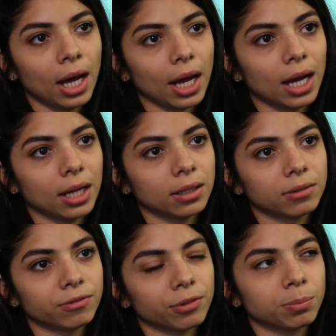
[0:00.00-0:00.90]

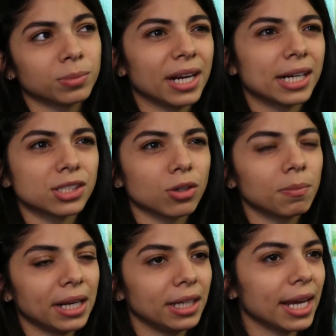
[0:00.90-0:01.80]
and there are so
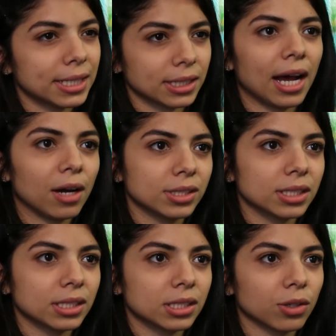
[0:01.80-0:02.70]
many guest houses